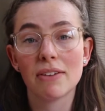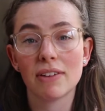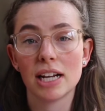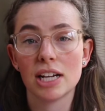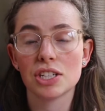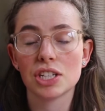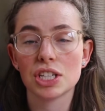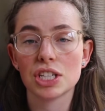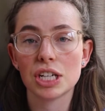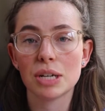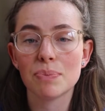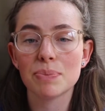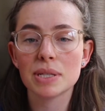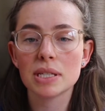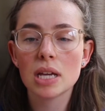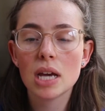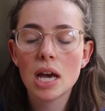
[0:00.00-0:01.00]

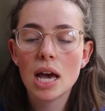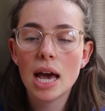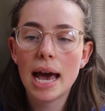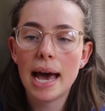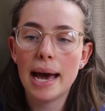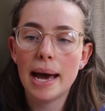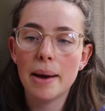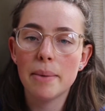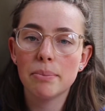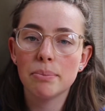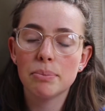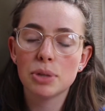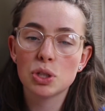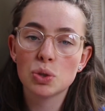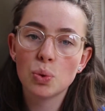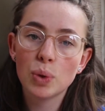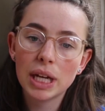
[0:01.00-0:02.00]
relationships
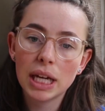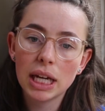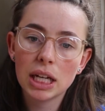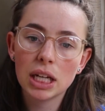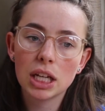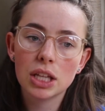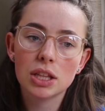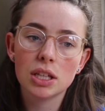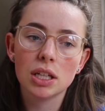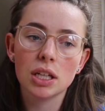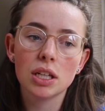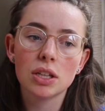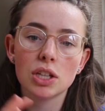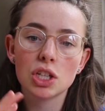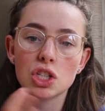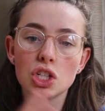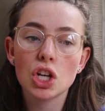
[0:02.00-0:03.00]
between
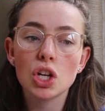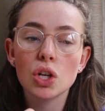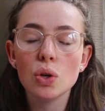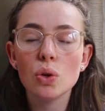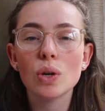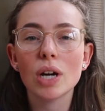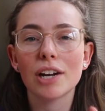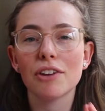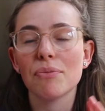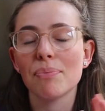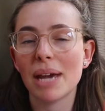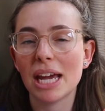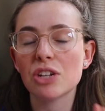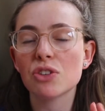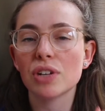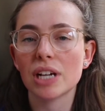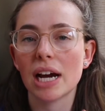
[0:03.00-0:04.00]
the two kind of
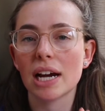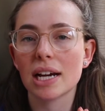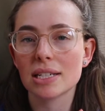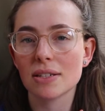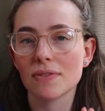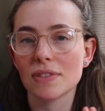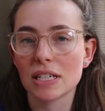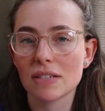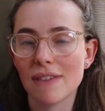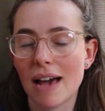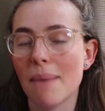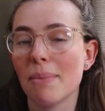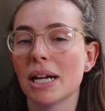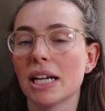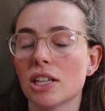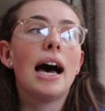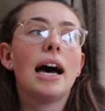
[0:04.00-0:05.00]
matriarchs of this
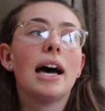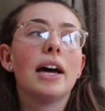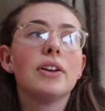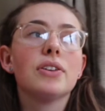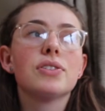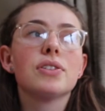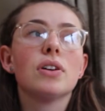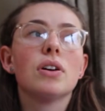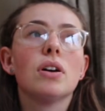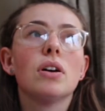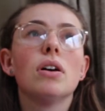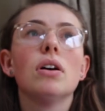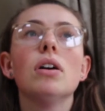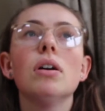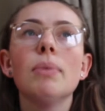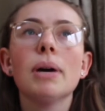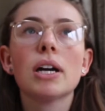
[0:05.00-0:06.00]
family. And
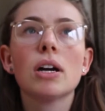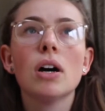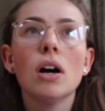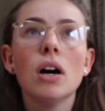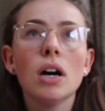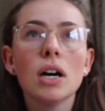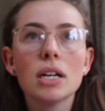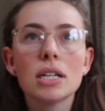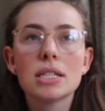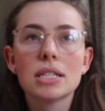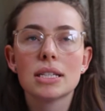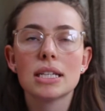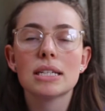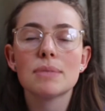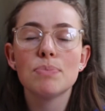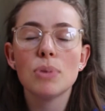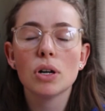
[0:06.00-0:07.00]
oh my god,
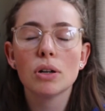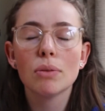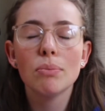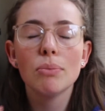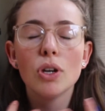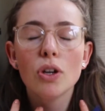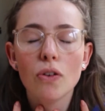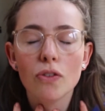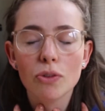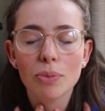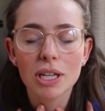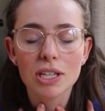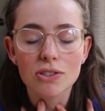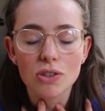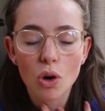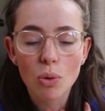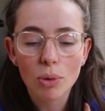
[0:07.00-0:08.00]
this book moved me
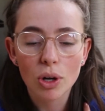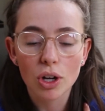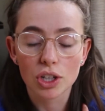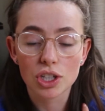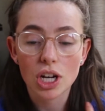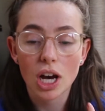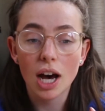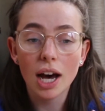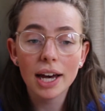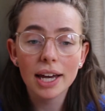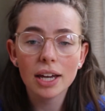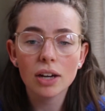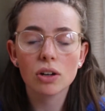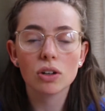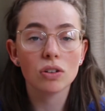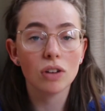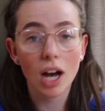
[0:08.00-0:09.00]
so much.
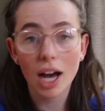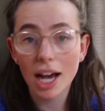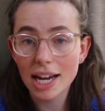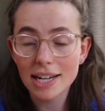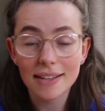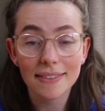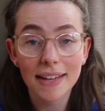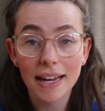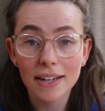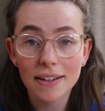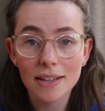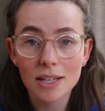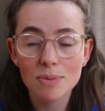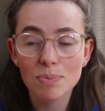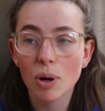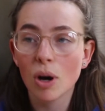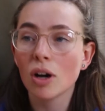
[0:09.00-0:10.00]
I cried at the end of
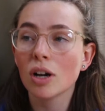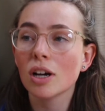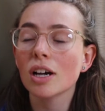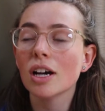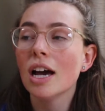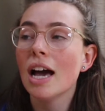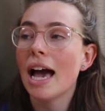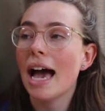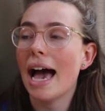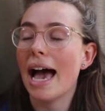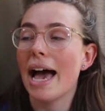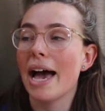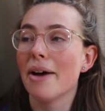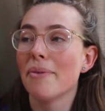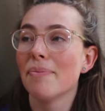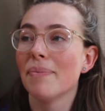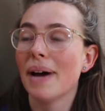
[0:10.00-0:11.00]
this book,
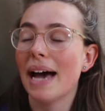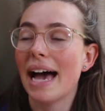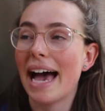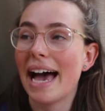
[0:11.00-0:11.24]
and